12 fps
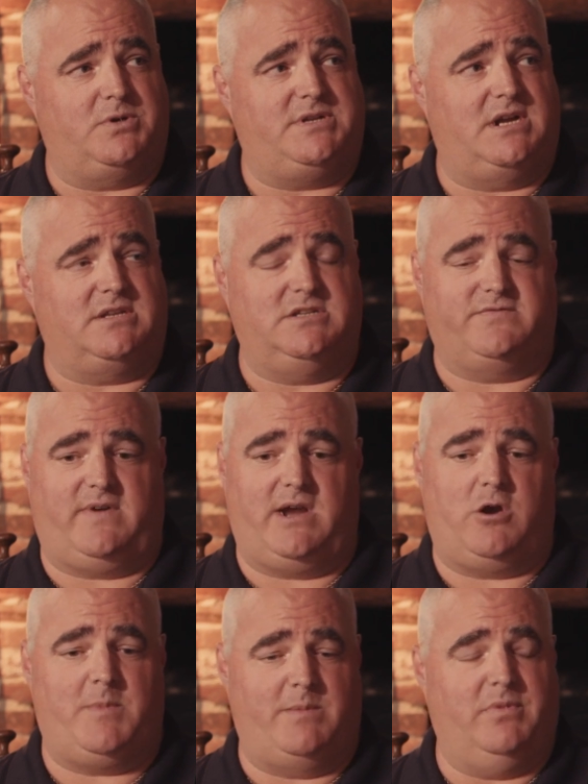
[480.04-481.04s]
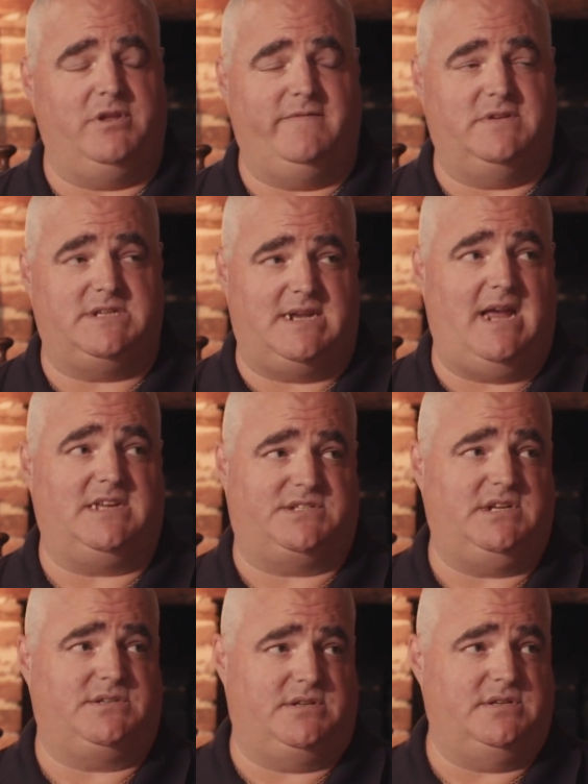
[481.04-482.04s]
protect his firearm, I believe, is an
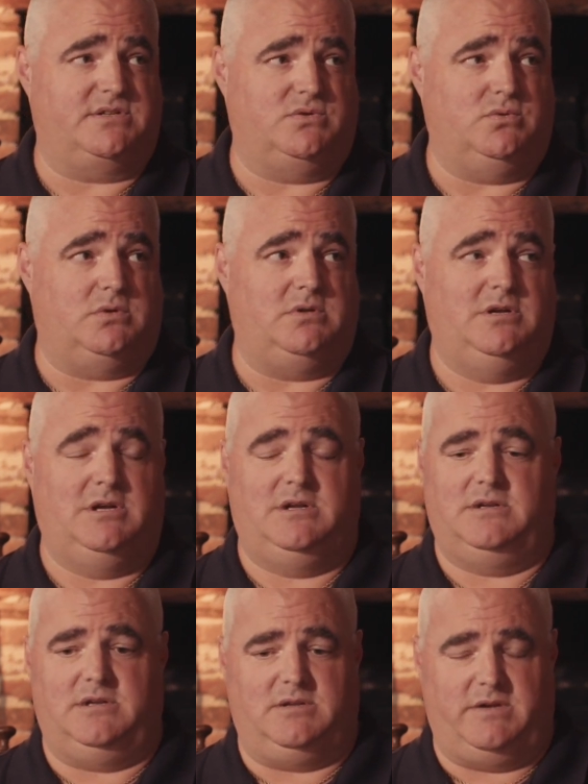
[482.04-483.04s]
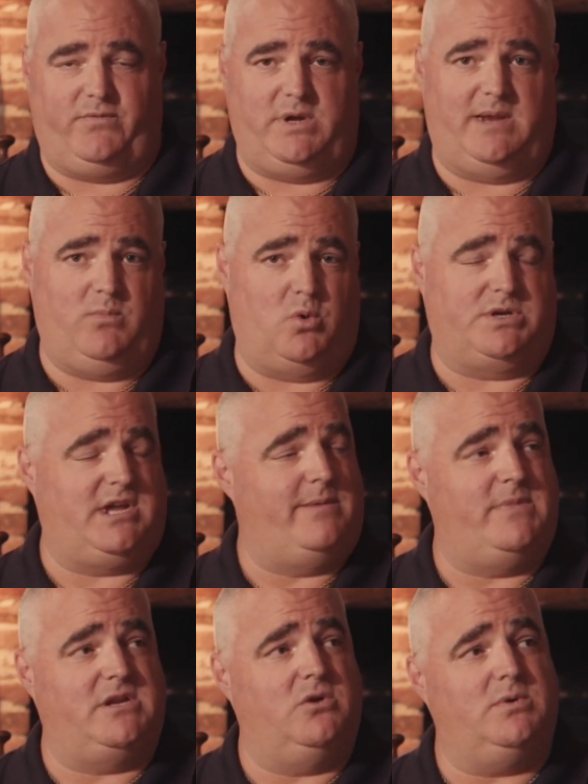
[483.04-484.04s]
asset to the school. Mm-hmm. And if we had more
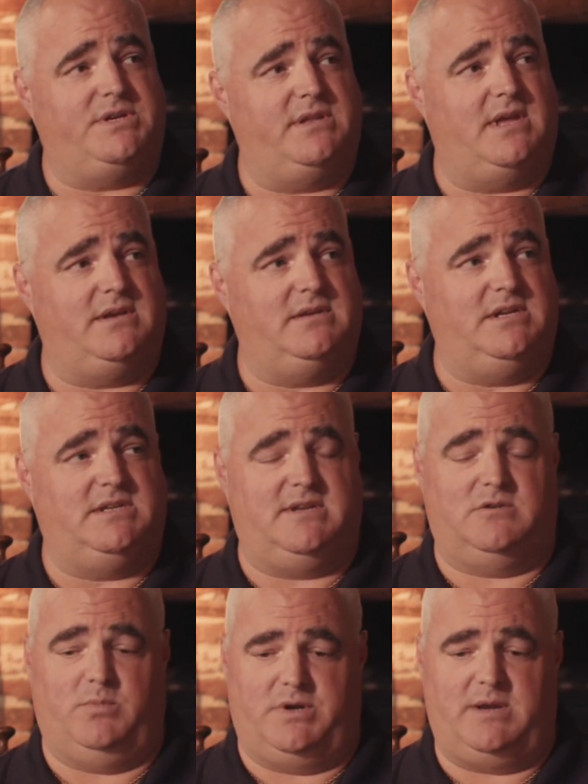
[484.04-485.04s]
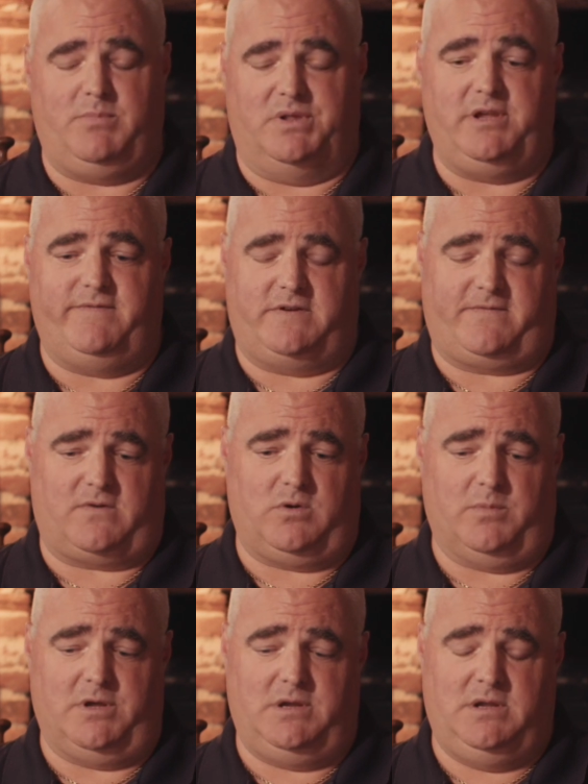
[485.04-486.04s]
time, I'd go into that in detail, sure. But I believe it
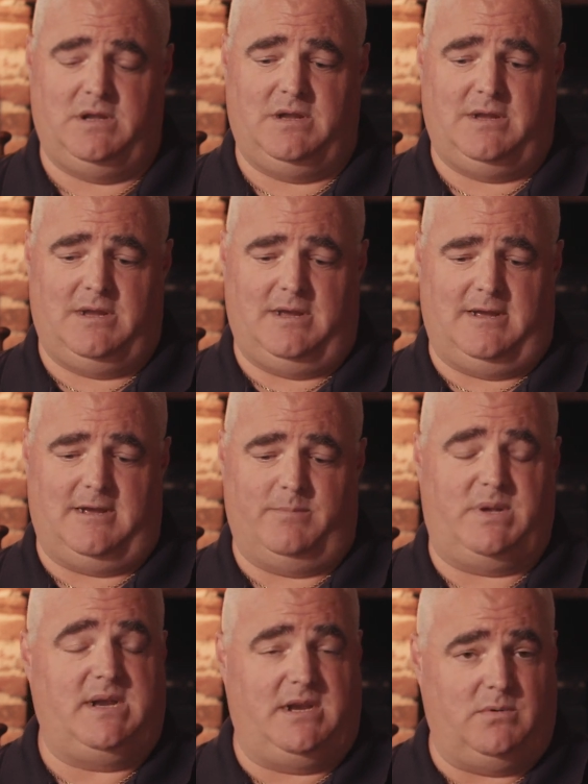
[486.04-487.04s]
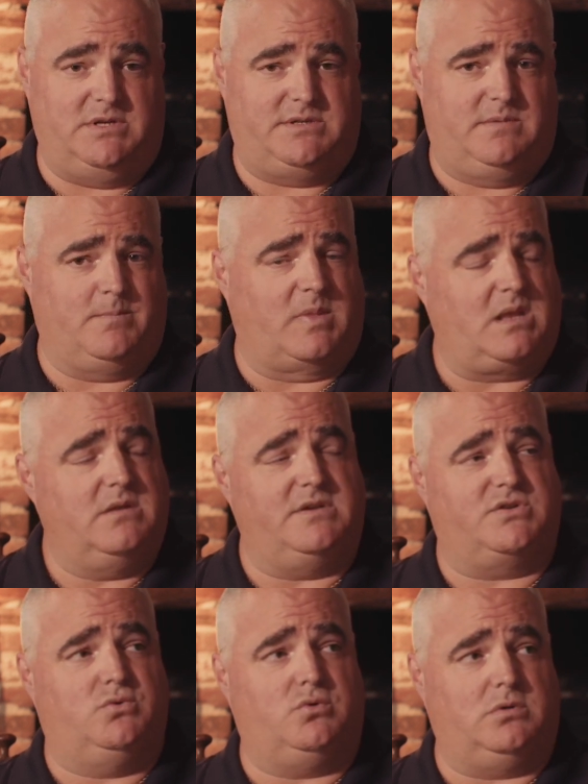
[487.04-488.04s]
firmly. But anyways, the
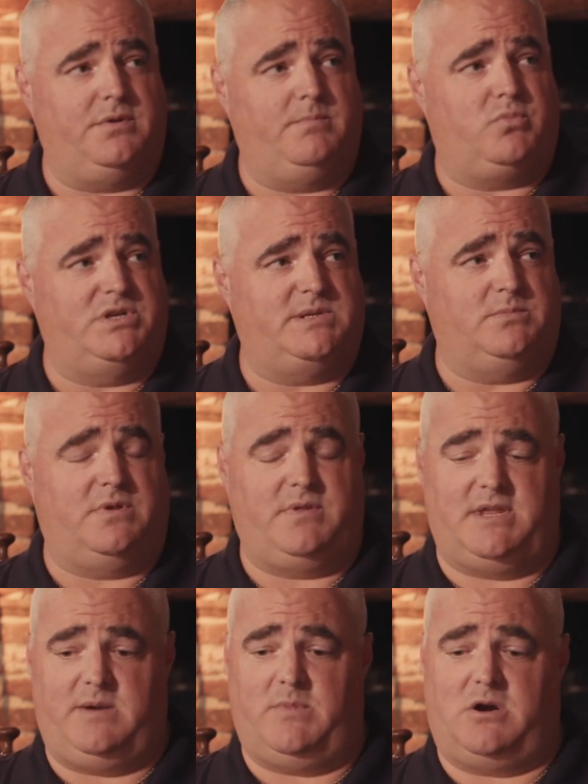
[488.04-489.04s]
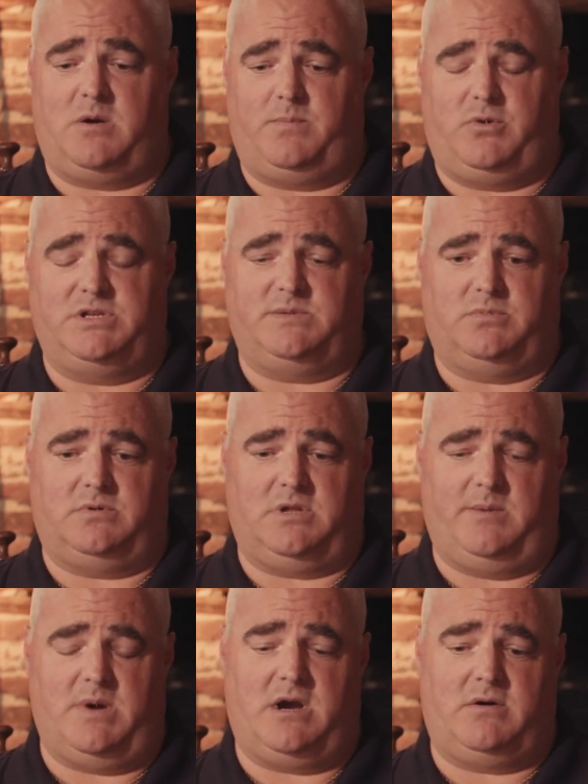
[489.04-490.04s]
school principal, then Principal
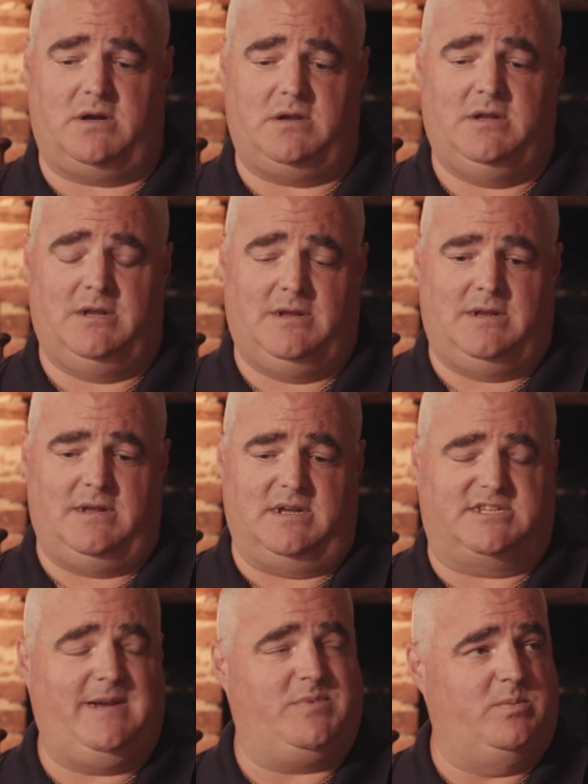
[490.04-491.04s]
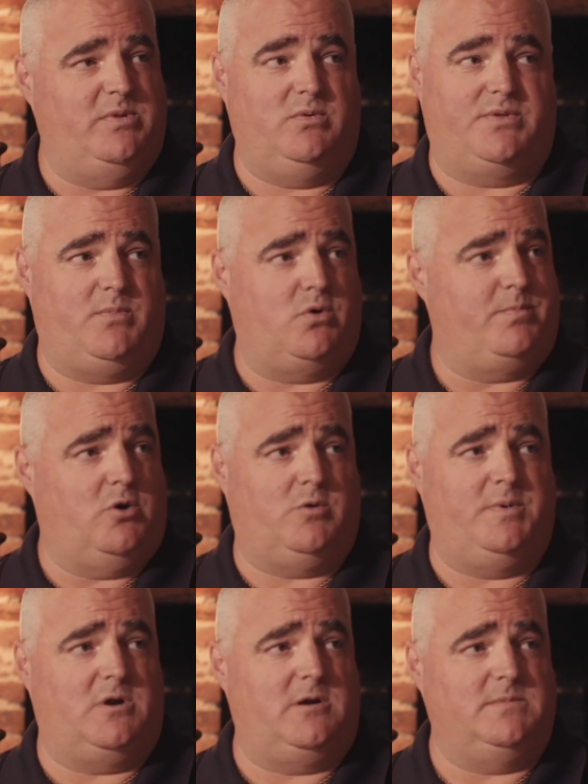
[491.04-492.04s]
Amara, accepted me with both
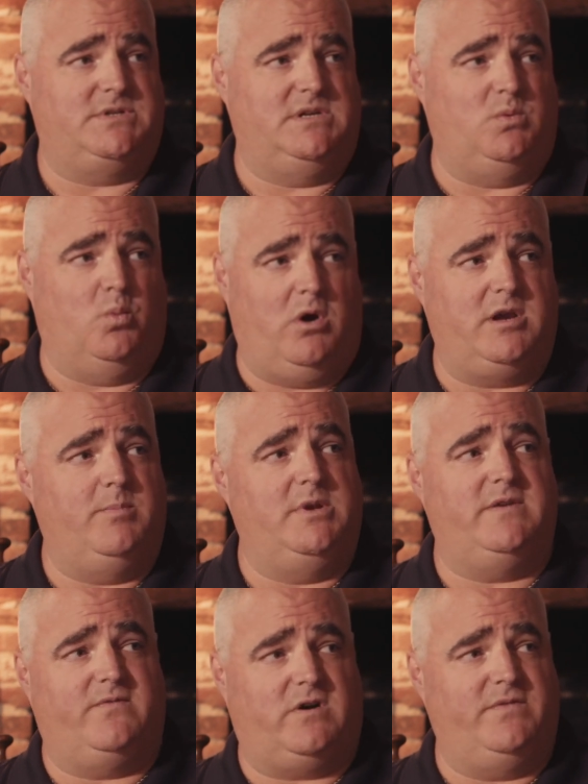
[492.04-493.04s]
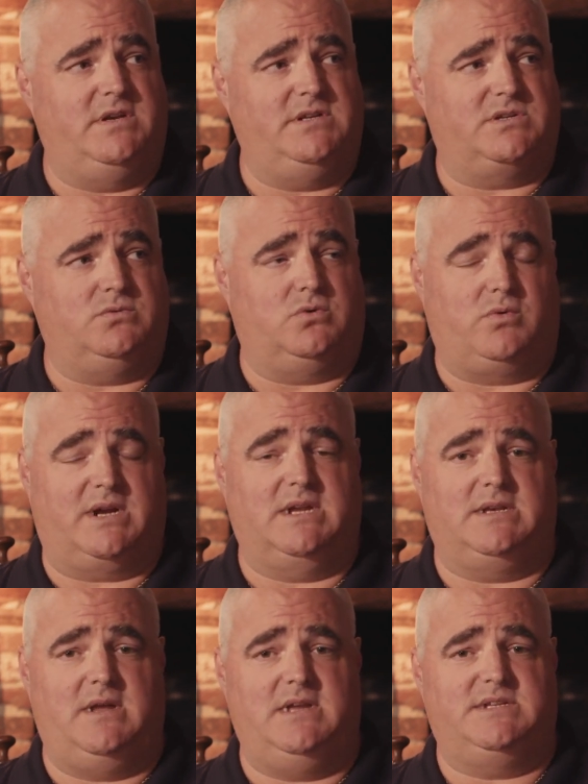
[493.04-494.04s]
open arms and wanted me involved in his school,
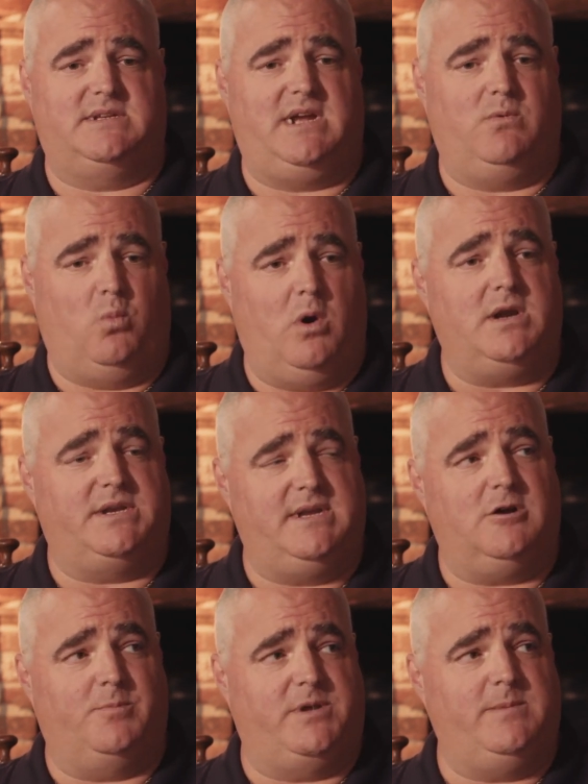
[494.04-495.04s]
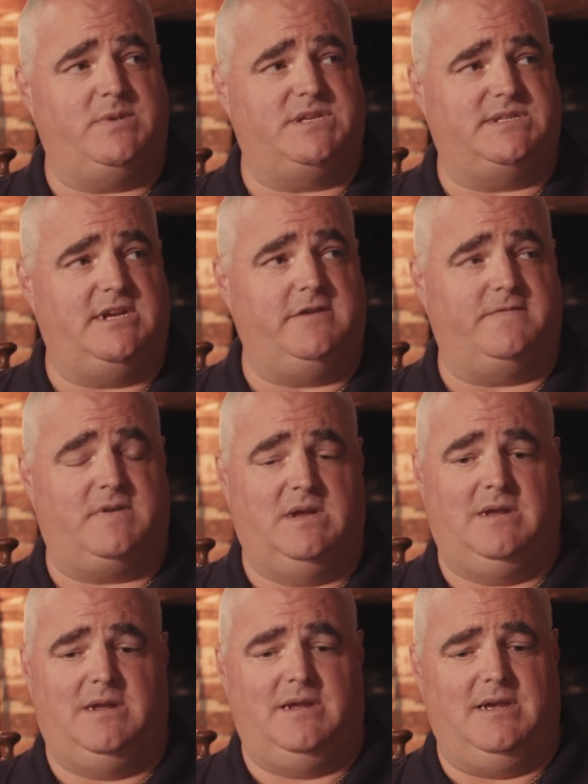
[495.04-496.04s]
recognized that I wanted to help keep it safe,
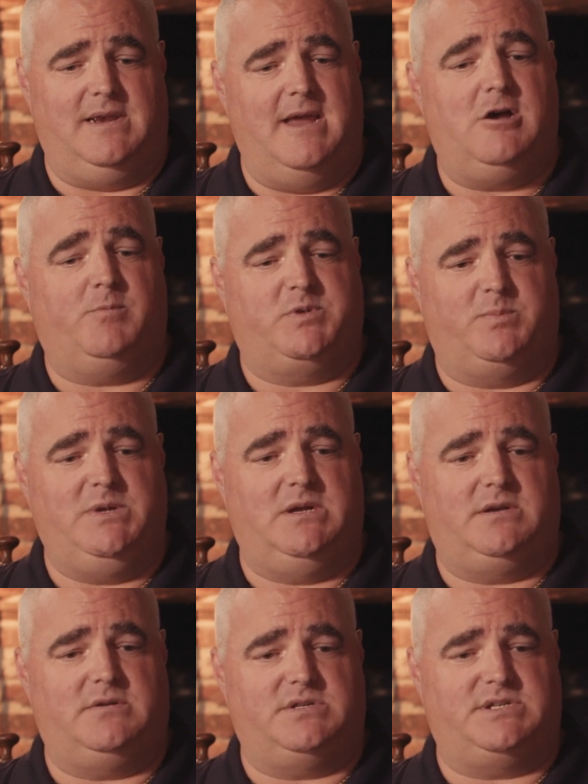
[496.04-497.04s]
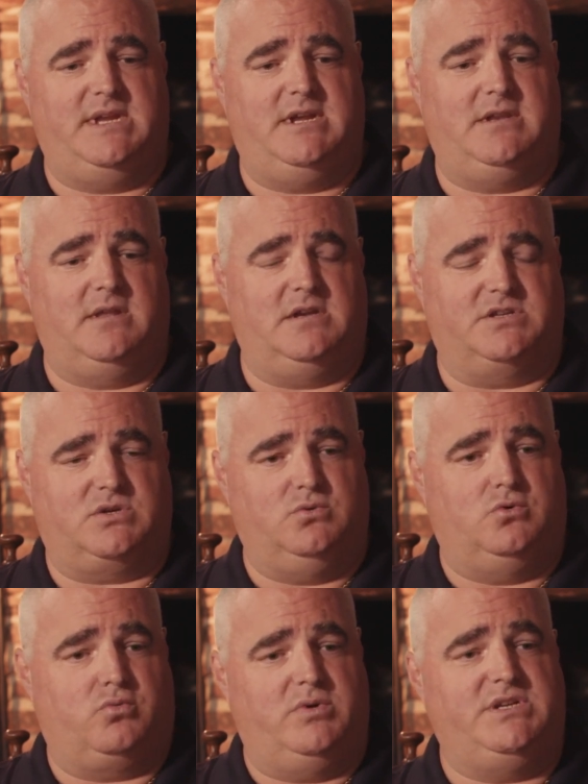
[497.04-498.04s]
and helped me understand that a
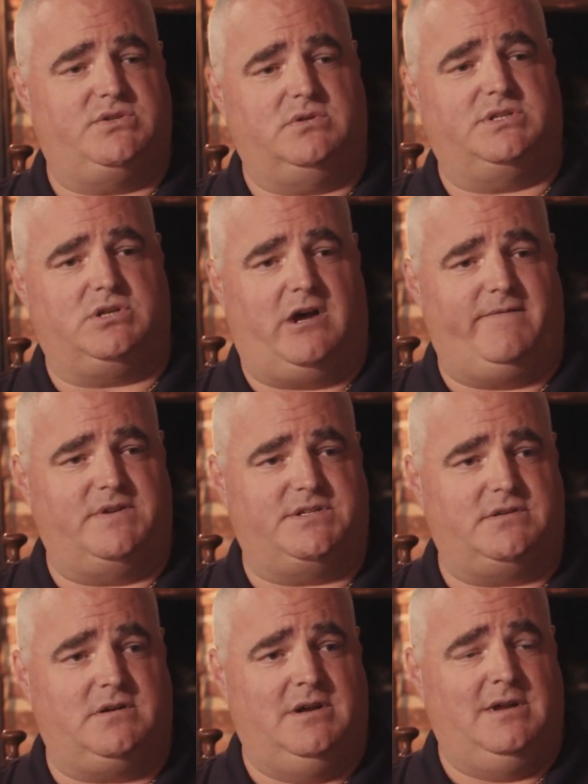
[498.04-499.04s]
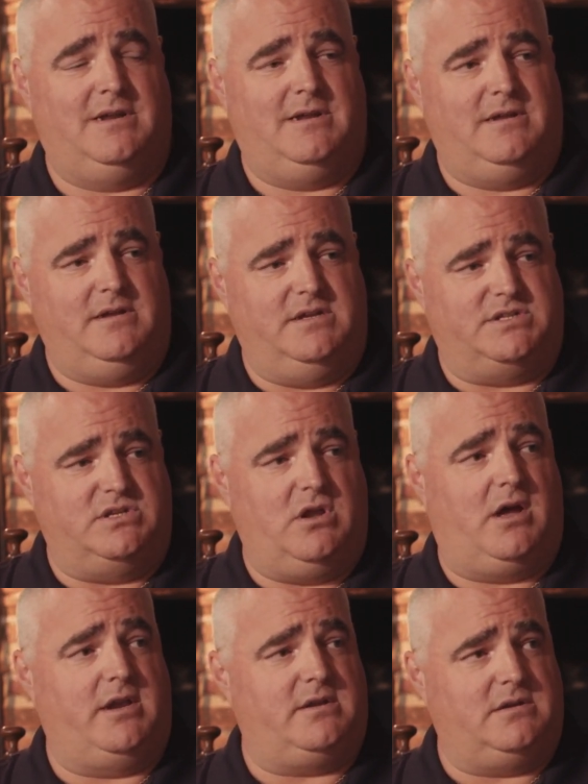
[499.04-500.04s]
school resource officer is
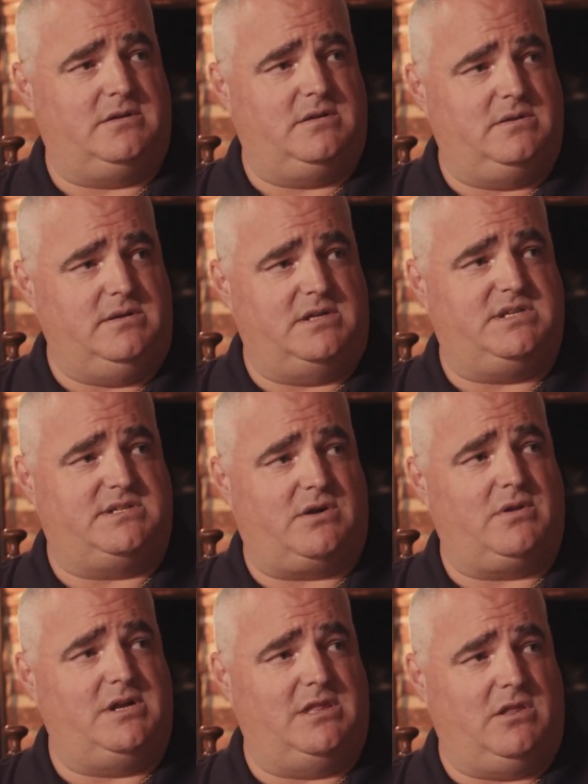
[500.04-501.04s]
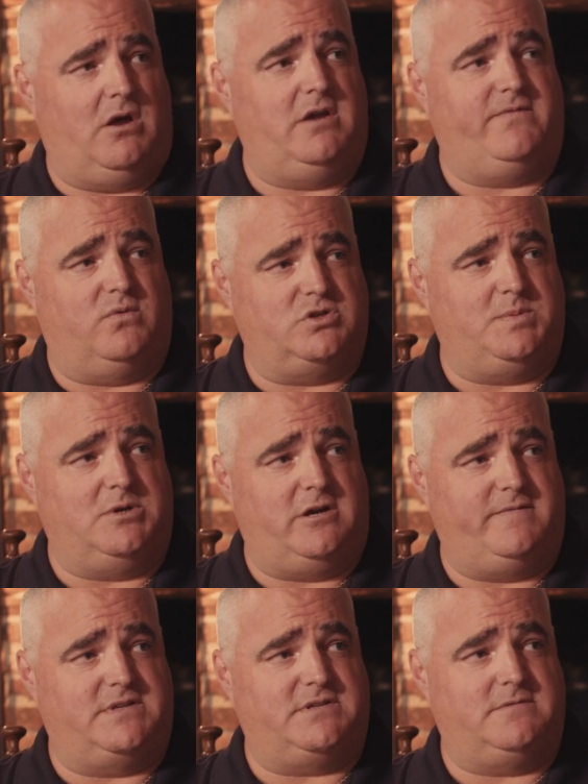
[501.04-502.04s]
not necessarily a law enforcement
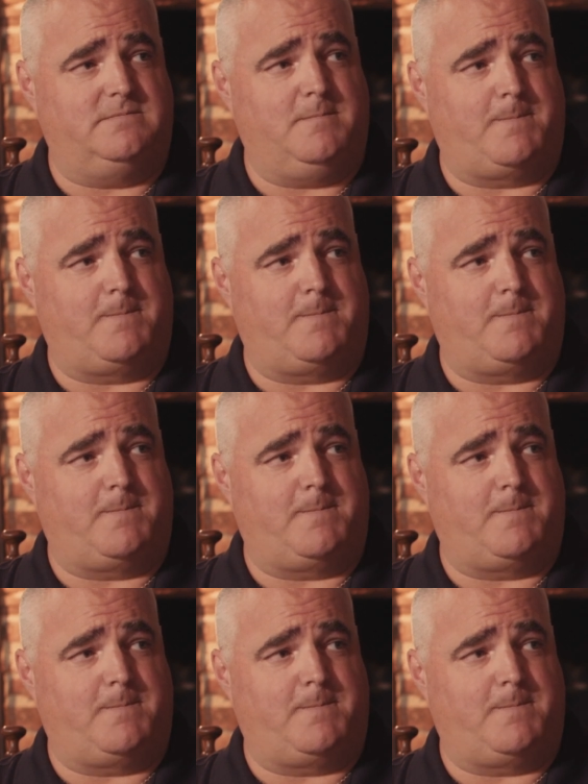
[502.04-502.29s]
officer.